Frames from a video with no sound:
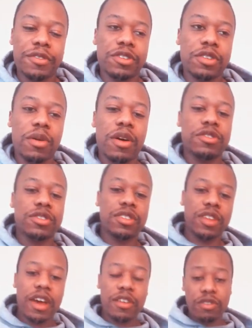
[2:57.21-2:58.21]
So our
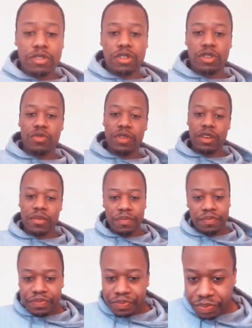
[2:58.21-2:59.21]
standard tuning
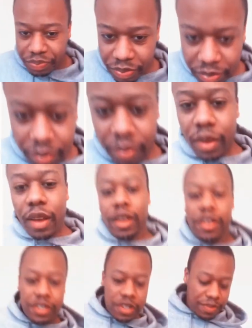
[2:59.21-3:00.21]

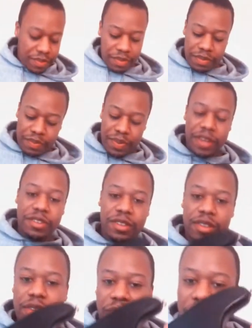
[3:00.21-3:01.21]
is basically what